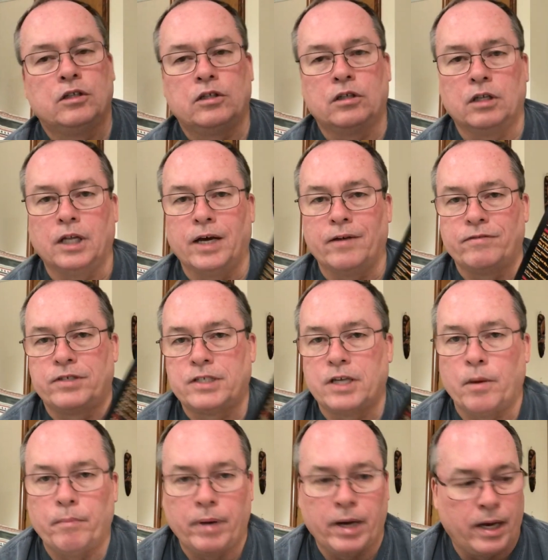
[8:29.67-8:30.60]
To Love
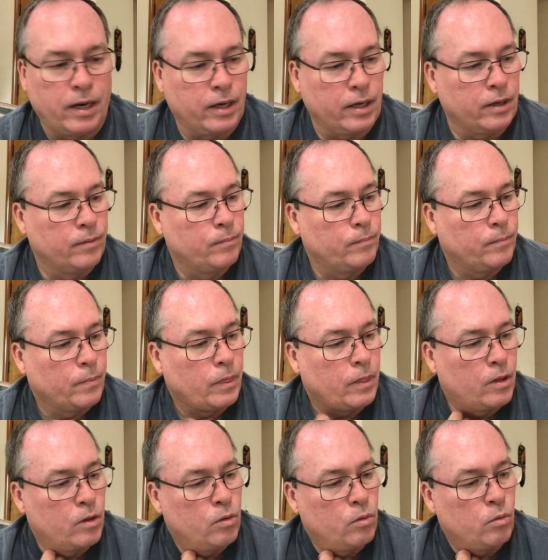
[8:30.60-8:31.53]
Somebody,
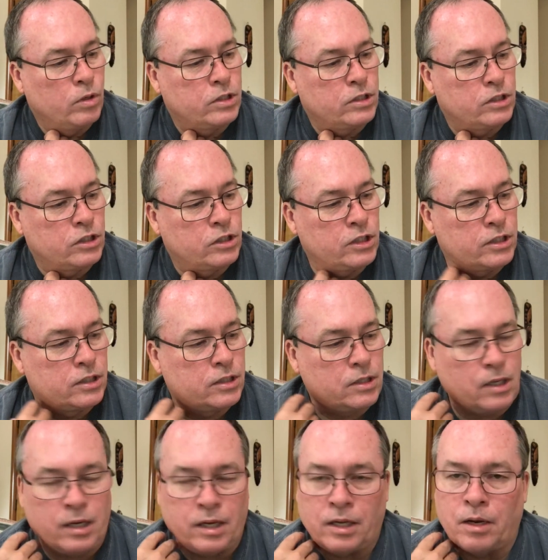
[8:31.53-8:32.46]
which is
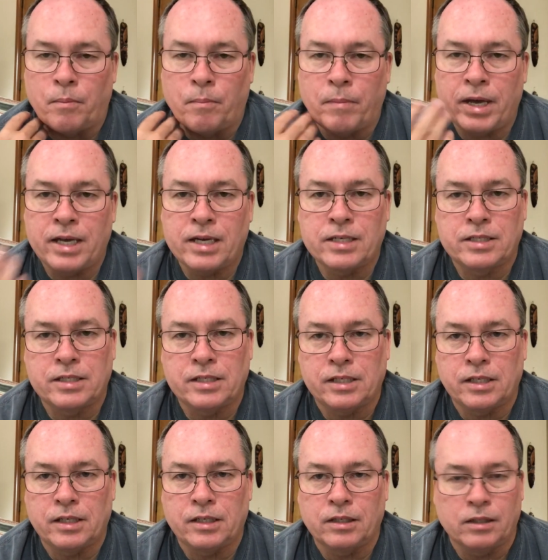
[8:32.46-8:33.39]
just an
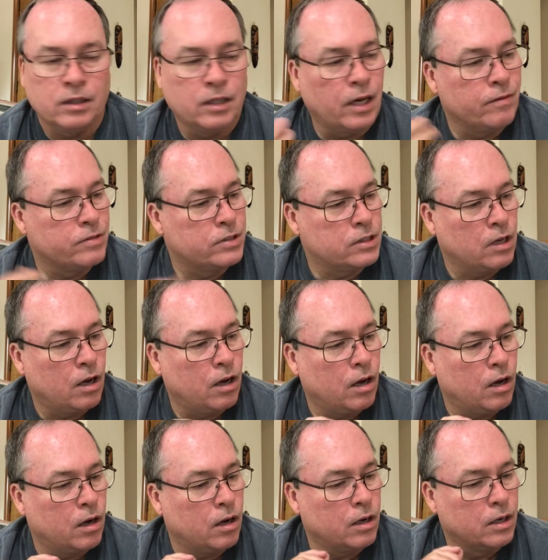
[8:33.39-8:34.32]
amazing love
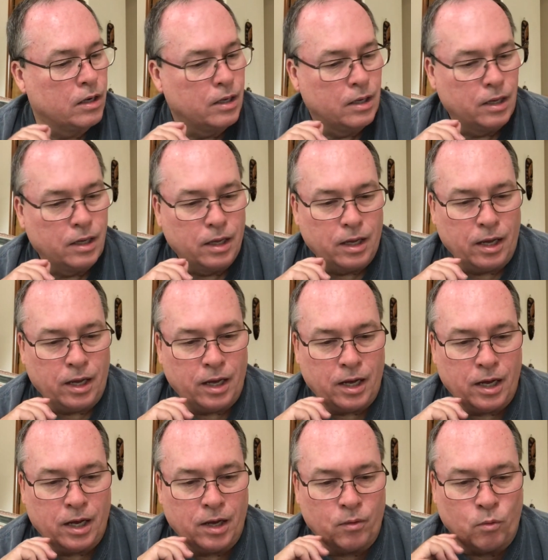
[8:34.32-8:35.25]
song
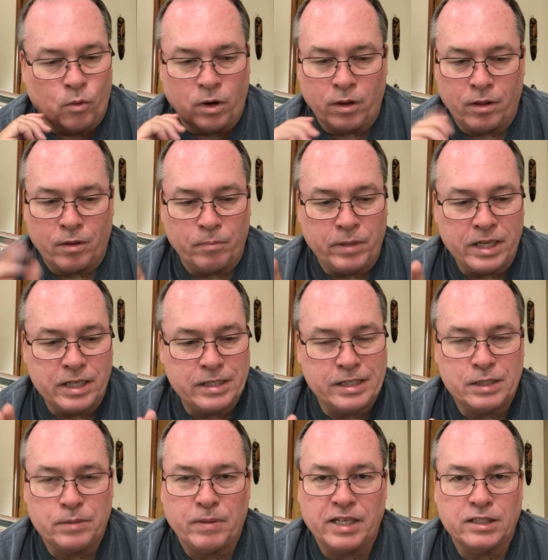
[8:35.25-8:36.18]
and one of the Bee
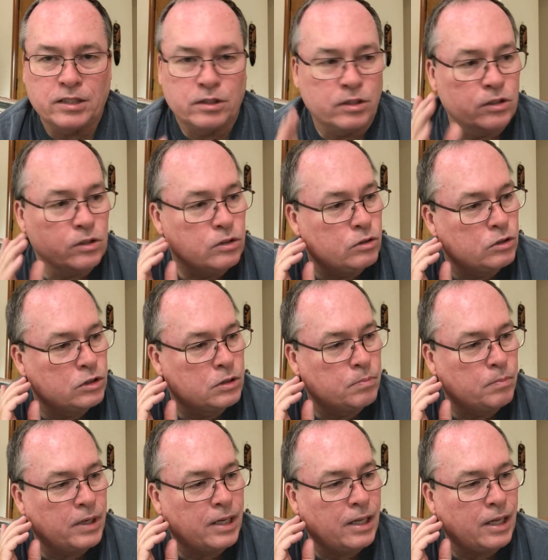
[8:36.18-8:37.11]
Gees' best tunes,
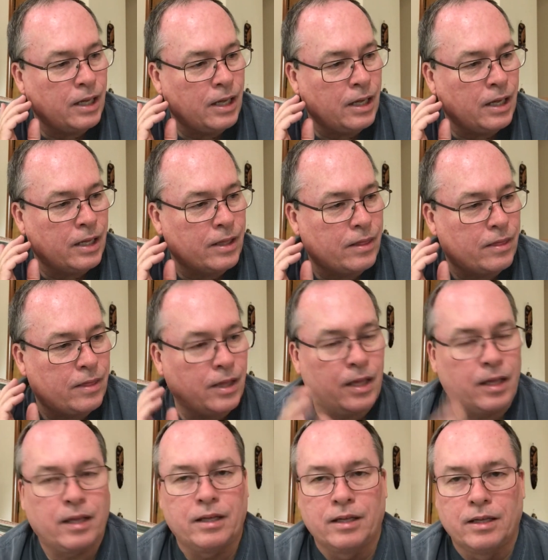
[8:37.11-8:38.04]
but I
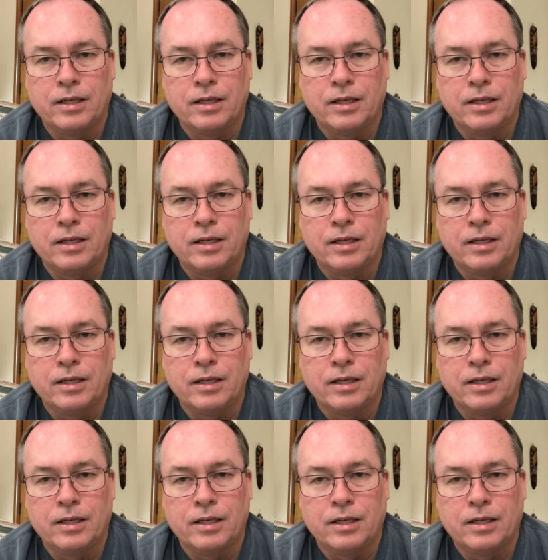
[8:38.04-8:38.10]
think